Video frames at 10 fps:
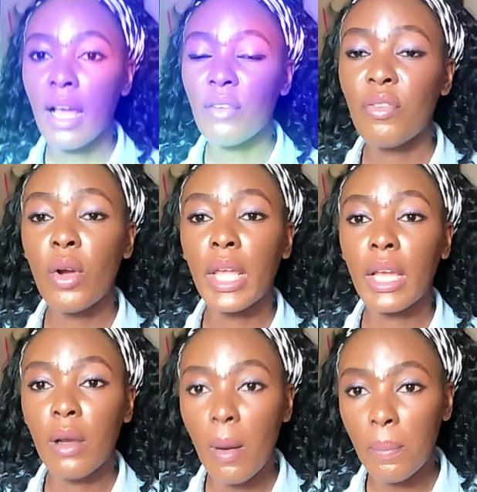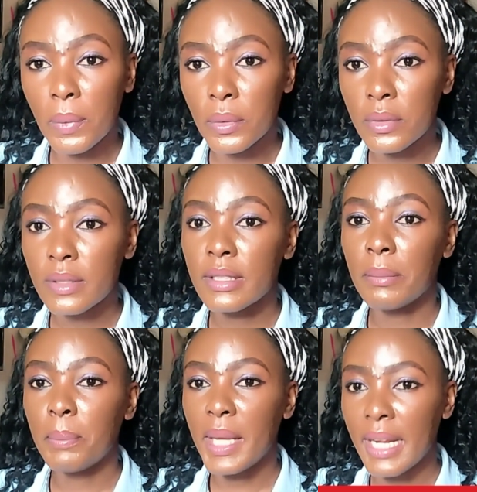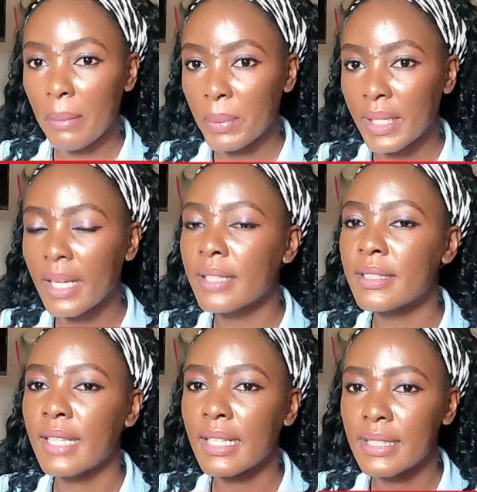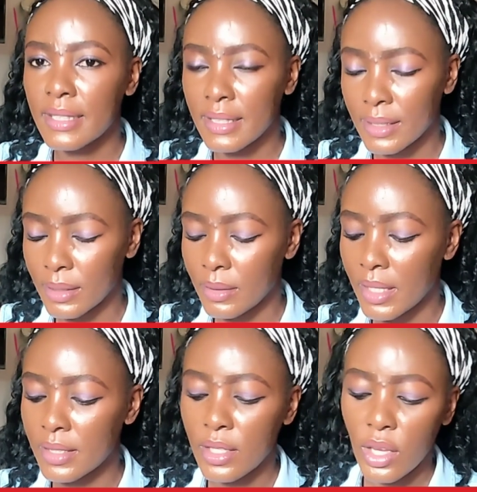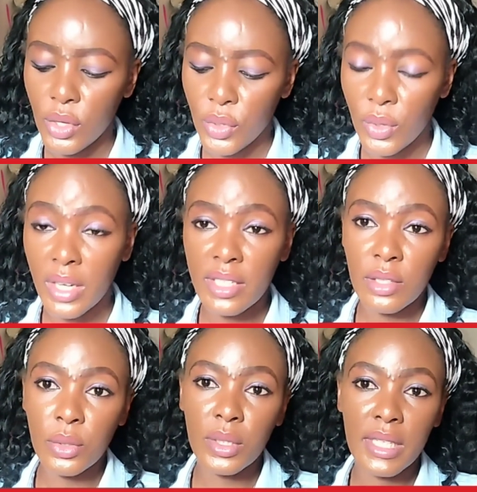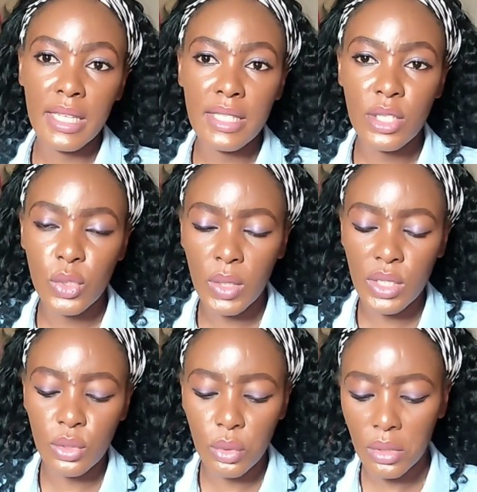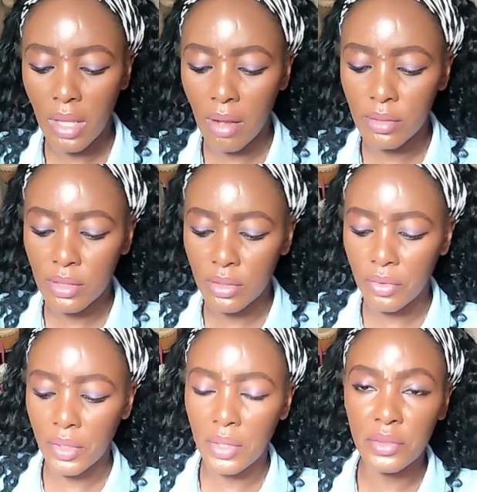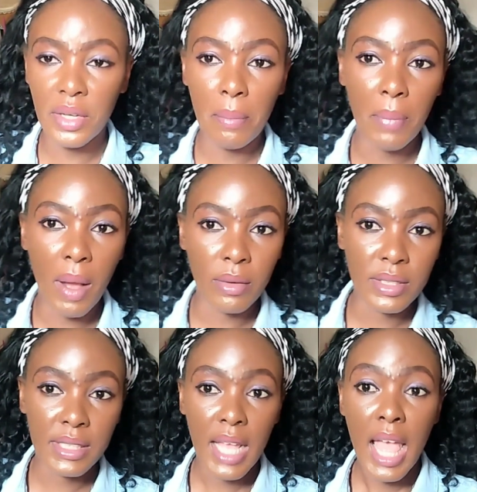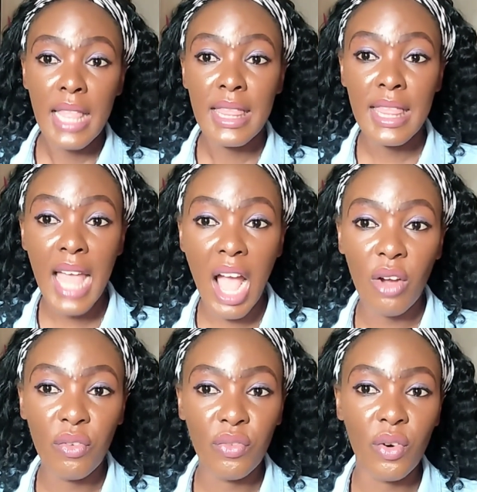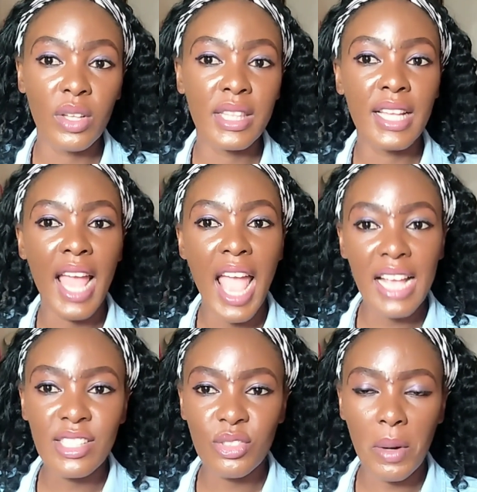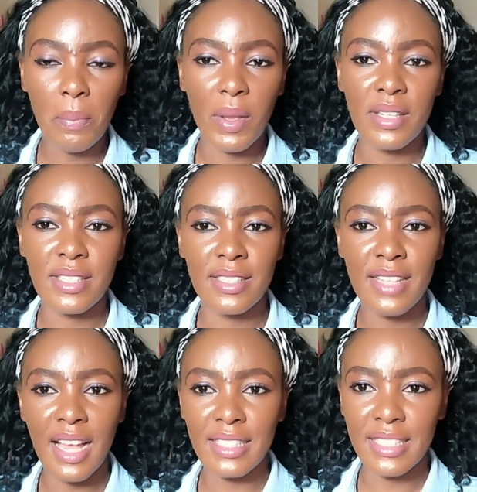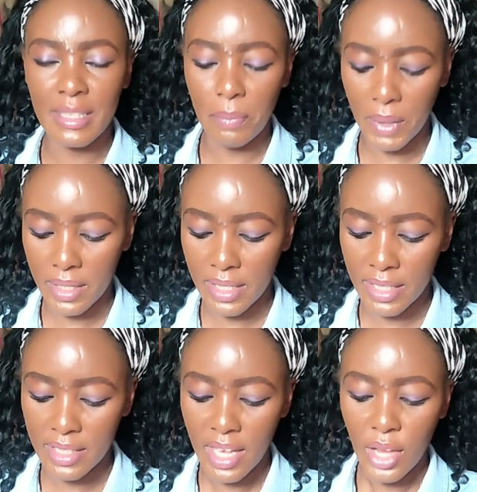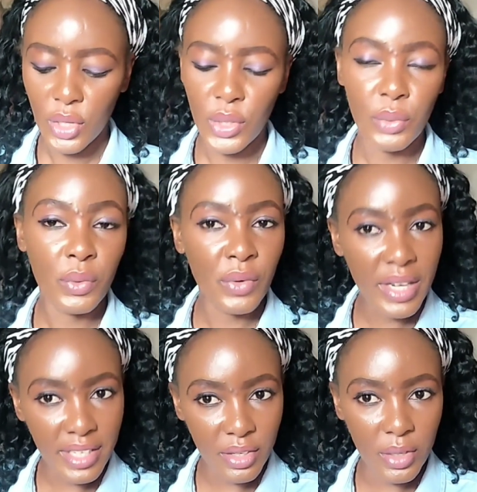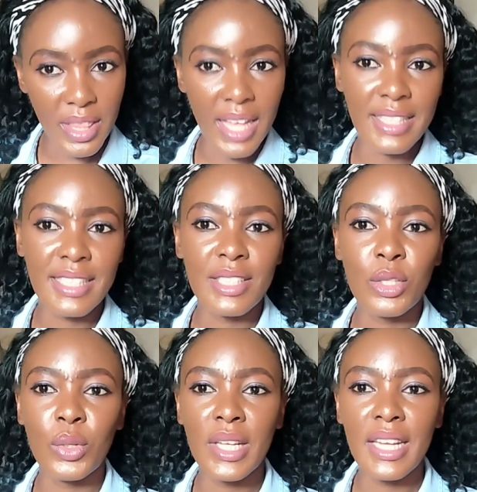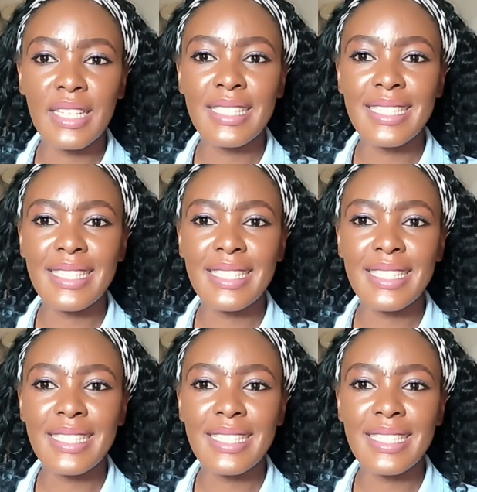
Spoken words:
Now for a couple, the main applicant, that is the student, you already know, needs £22,300. Now for the extra person, that's the dependent, you already know that you need